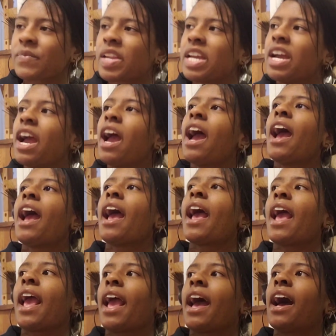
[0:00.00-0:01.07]

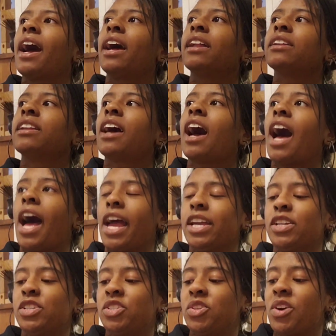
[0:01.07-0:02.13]
and I enjoyed it.
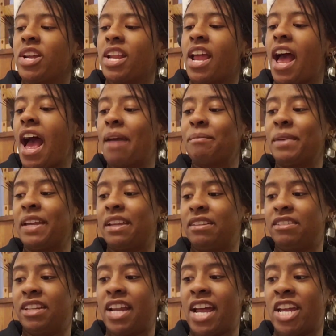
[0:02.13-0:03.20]
I mean, did I
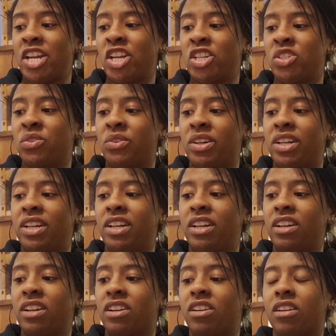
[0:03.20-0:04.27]
enjoy,
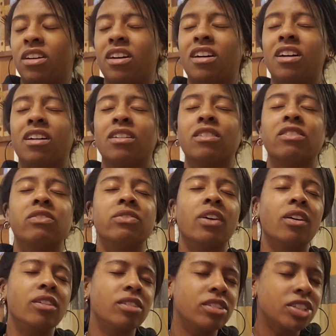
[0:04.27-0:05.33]
girl,
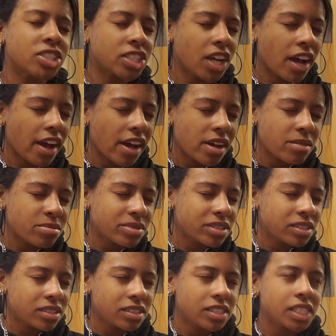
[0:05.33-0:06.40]
Photoshop?
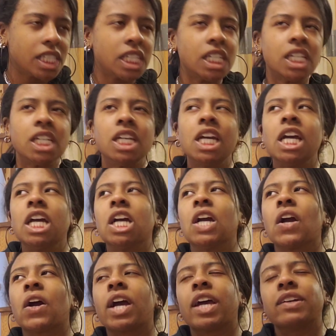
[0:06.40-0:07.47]
Girl, if
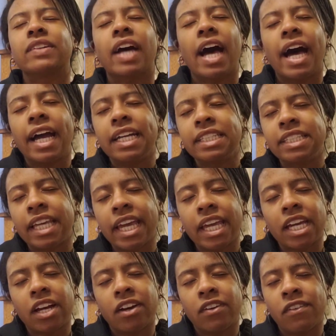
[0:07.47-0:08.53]
I take a
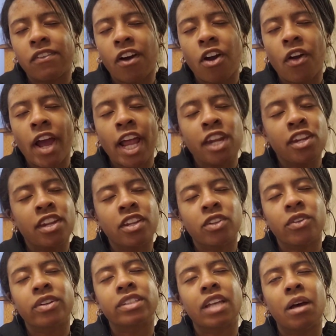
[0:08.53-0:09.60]
photo and it looks
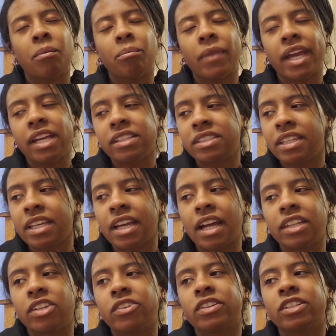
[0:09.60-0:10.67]
amazing, there is
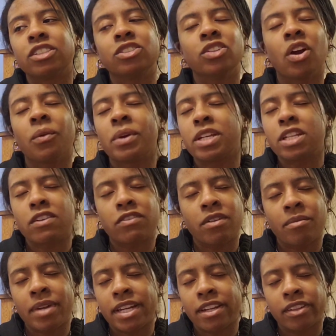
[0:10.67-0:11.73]
no reason for me to learn
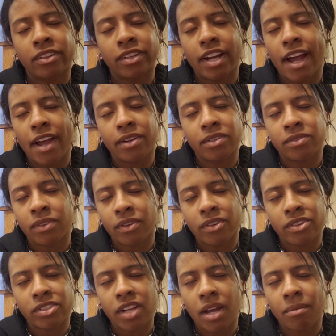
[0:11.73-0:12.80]
how to do
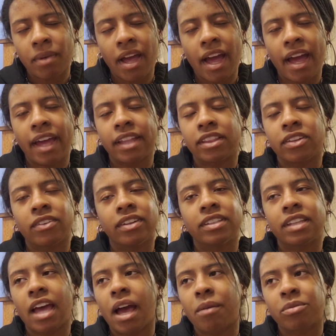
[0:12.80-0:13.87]
Photoshop. There is absolute,
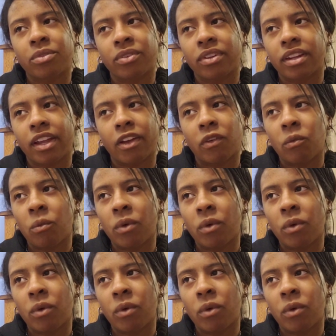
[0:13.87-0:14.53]
like, what am I,